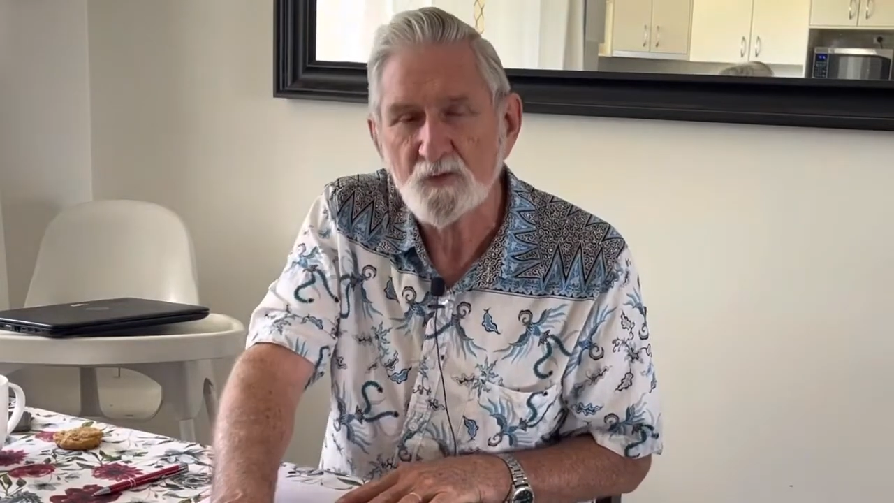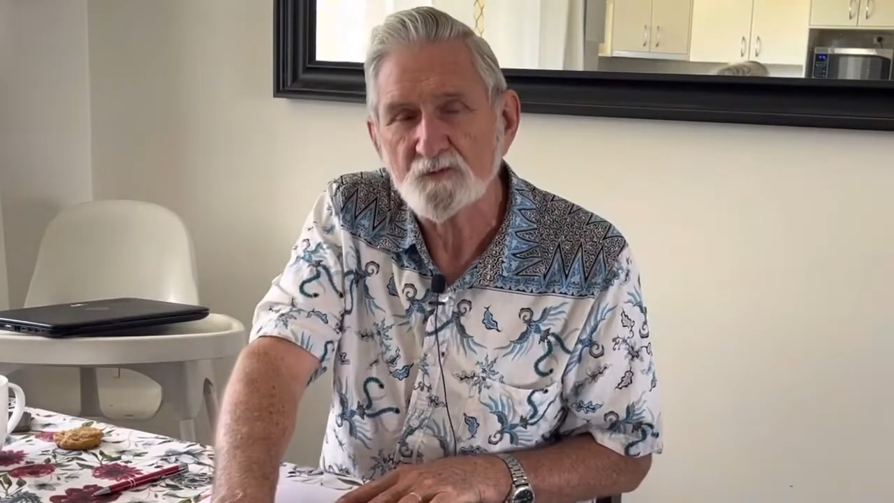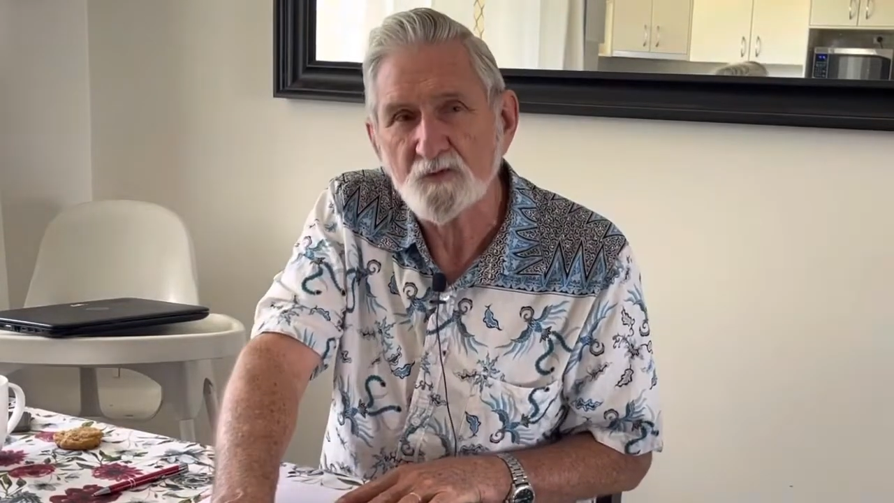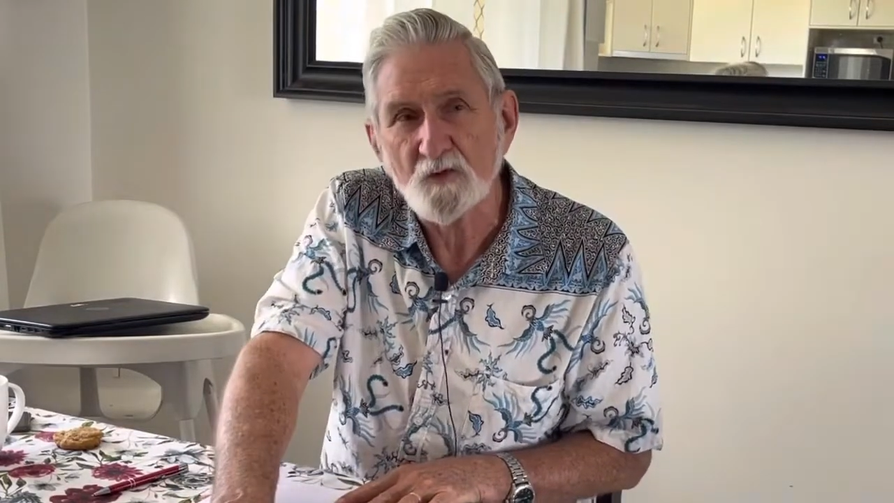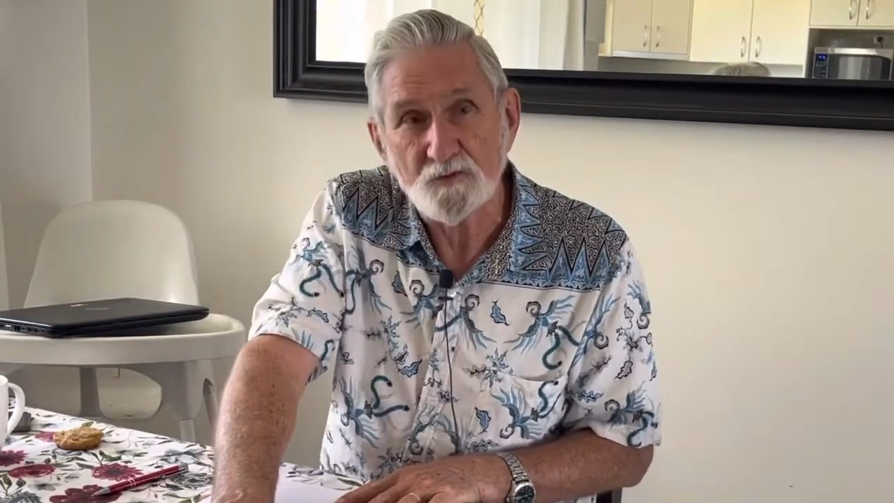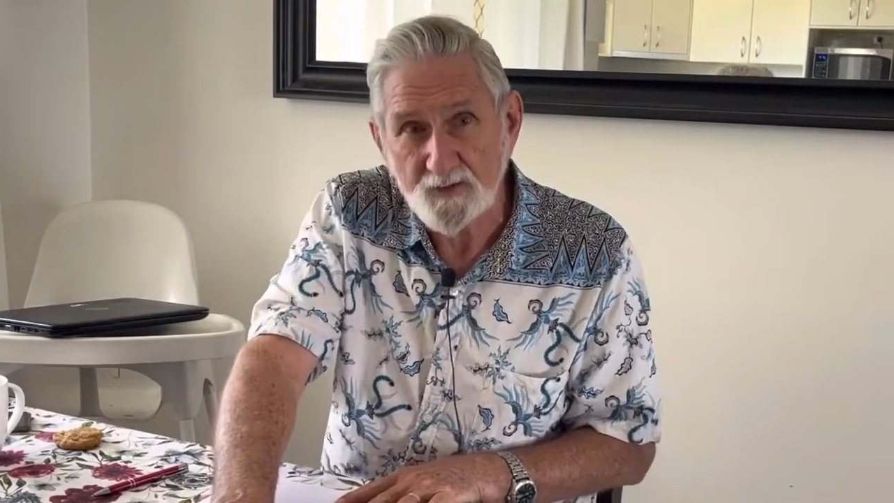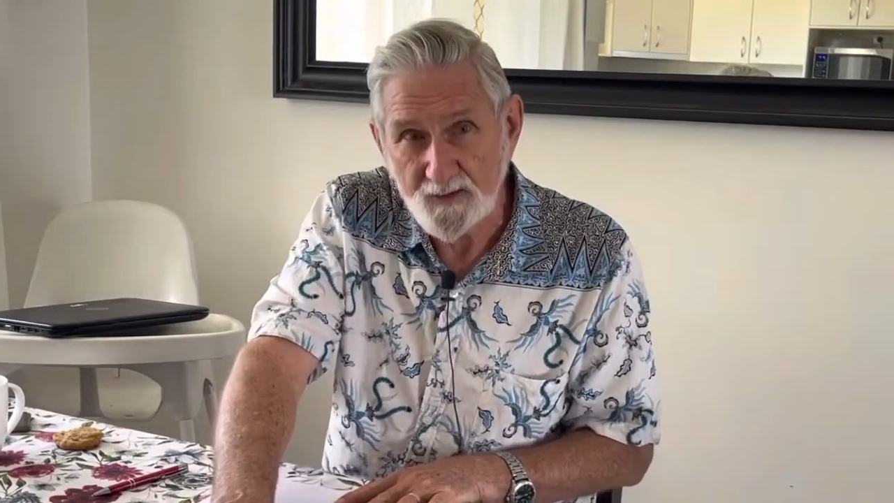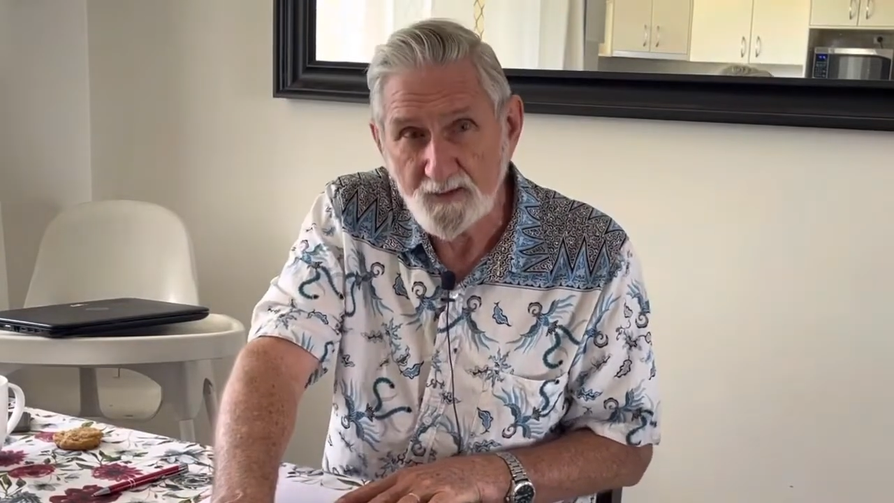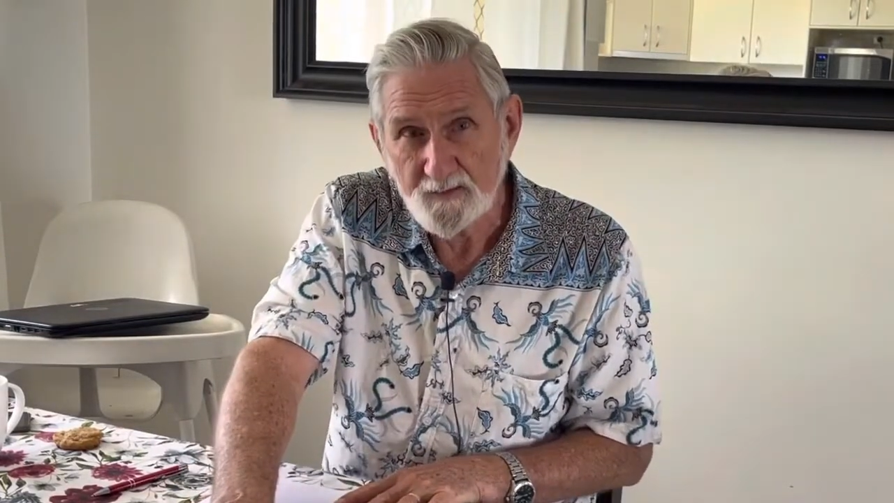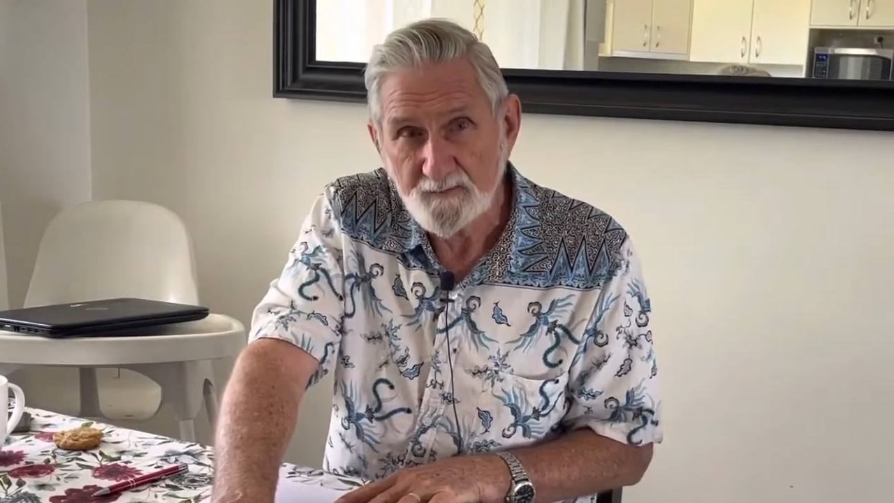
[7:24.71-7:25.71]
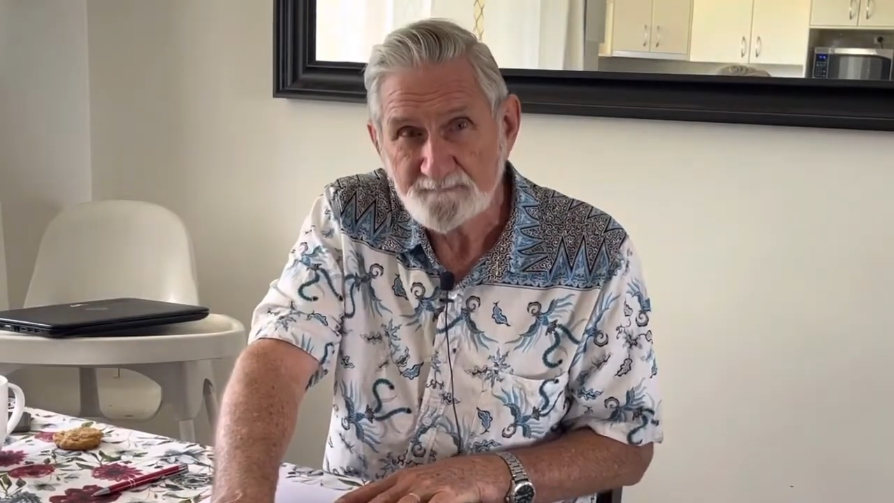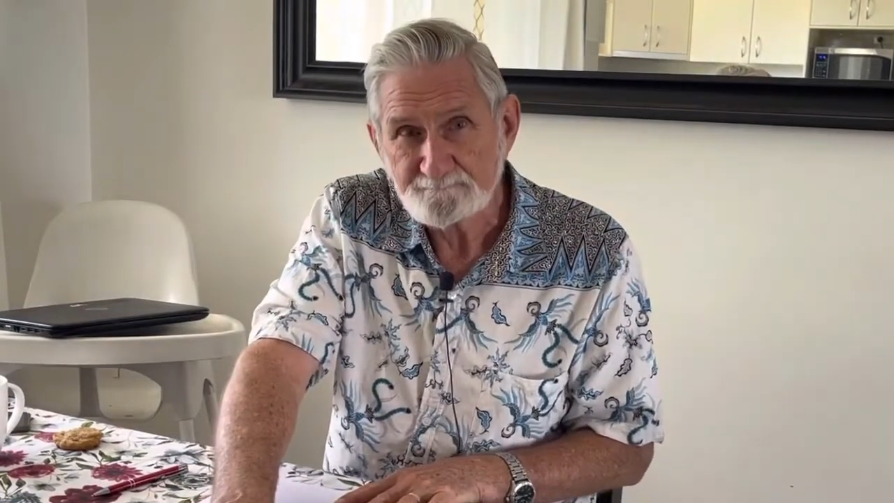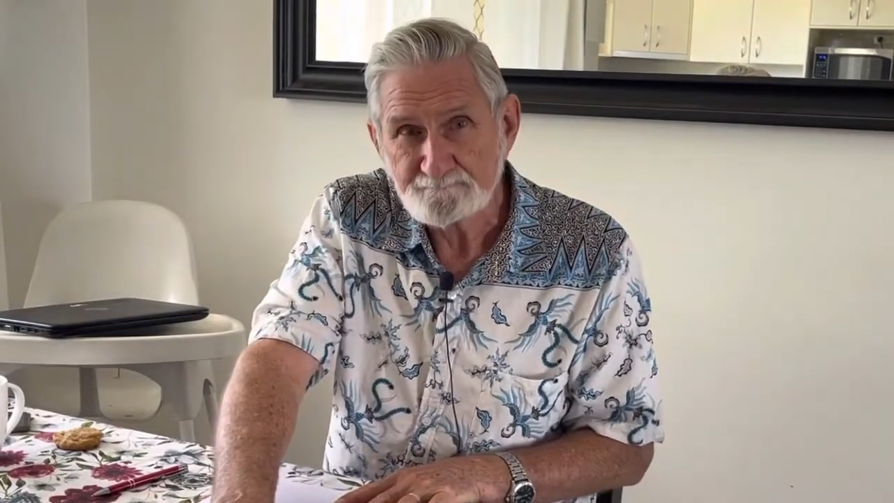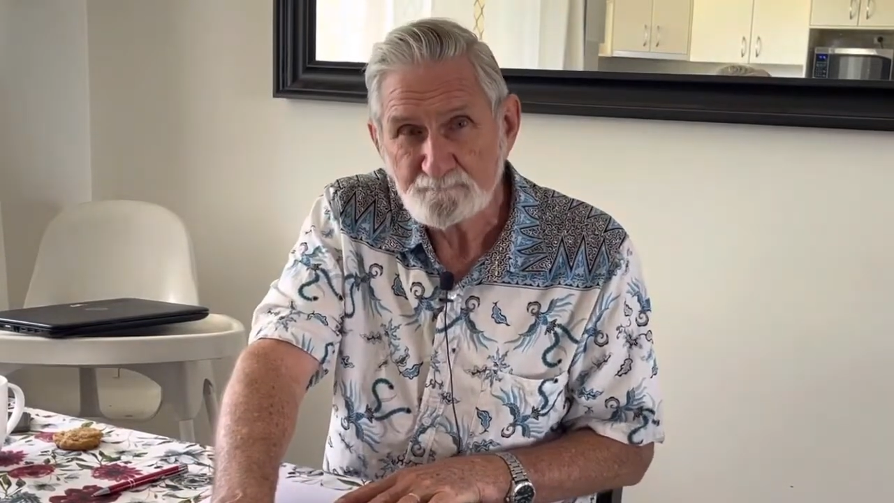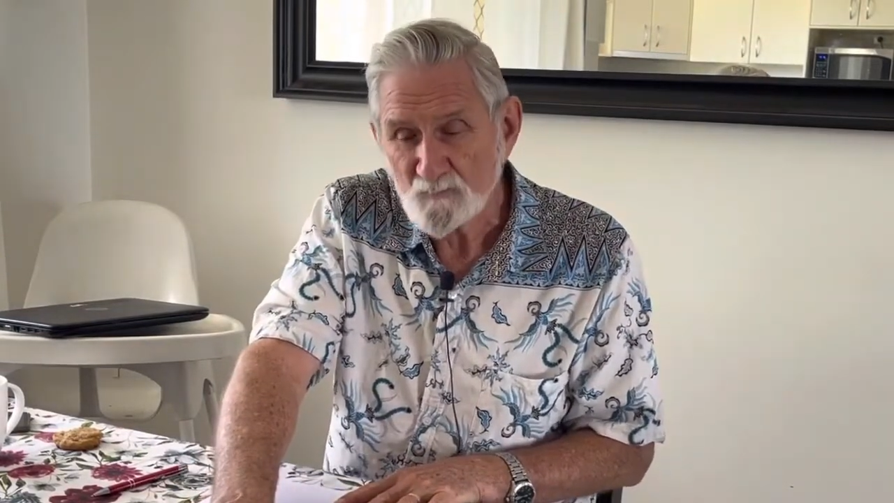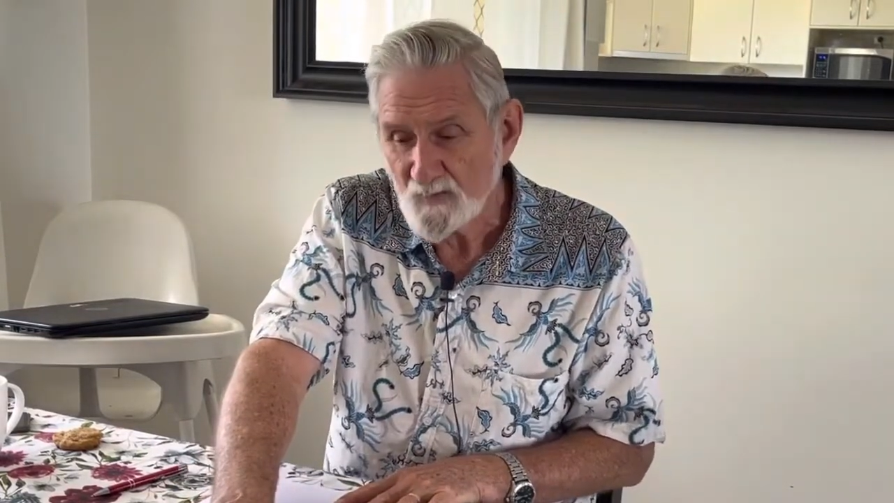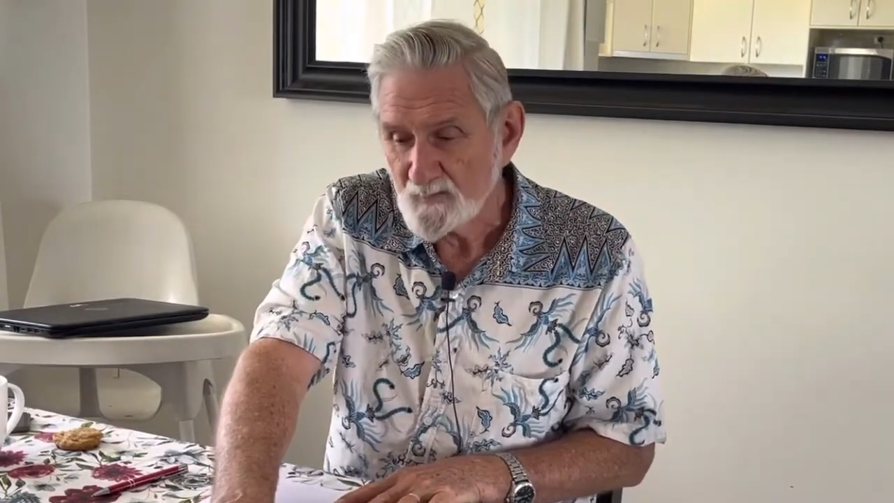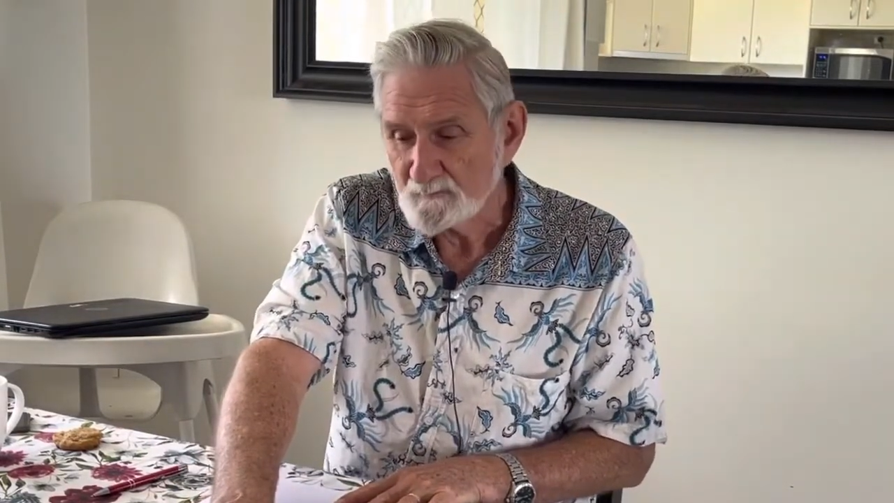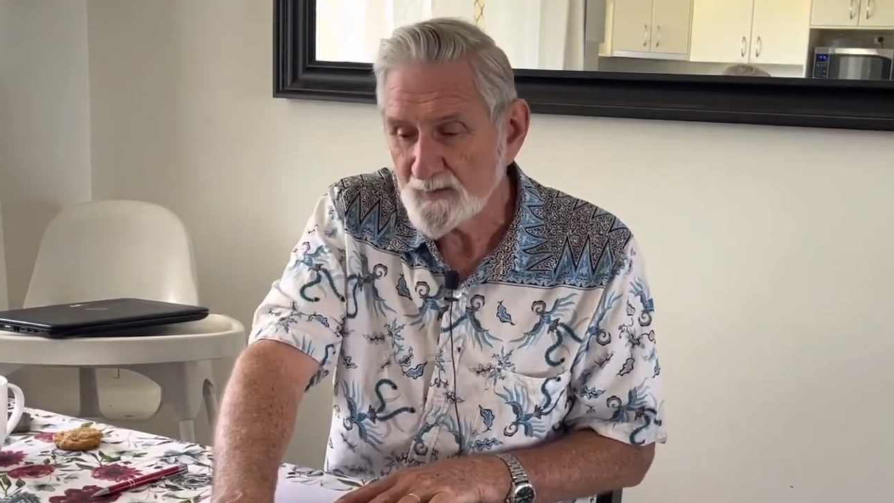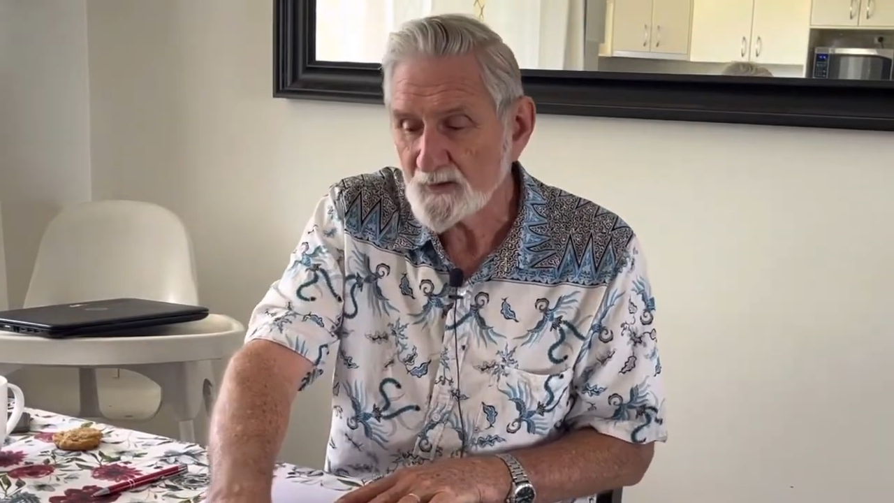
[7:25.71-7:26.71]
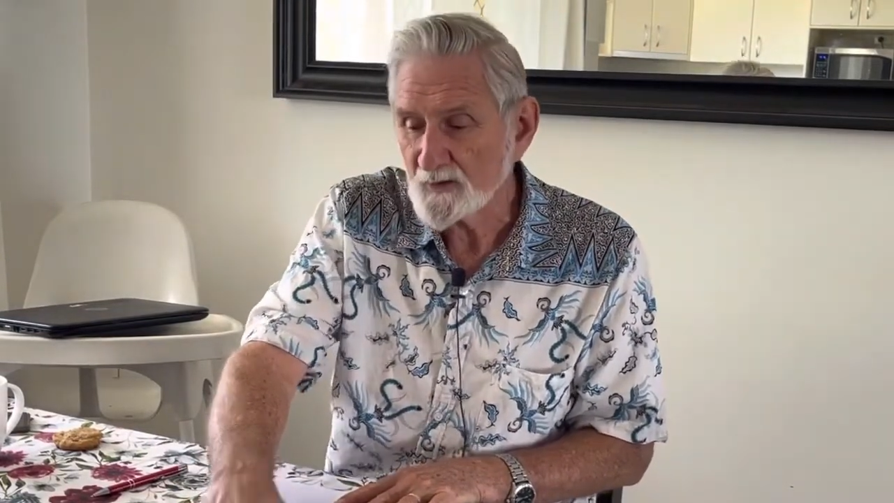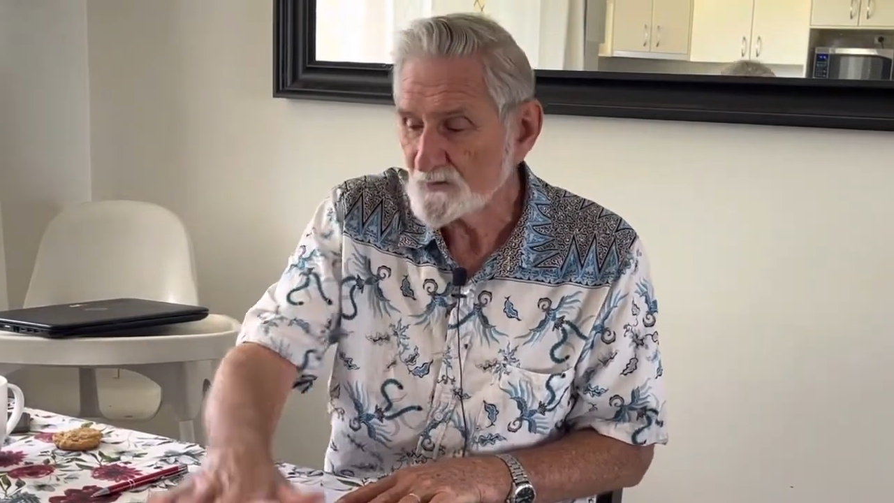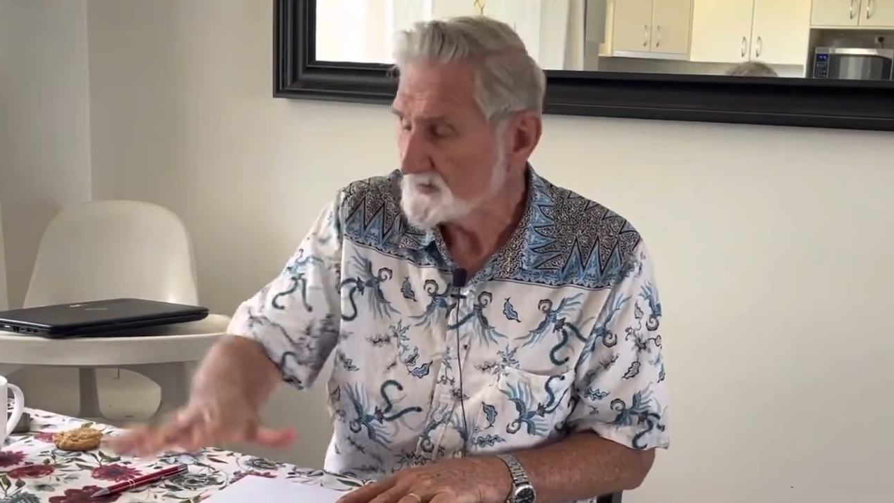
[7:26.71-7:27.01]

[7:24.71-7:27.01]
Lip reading: faulty because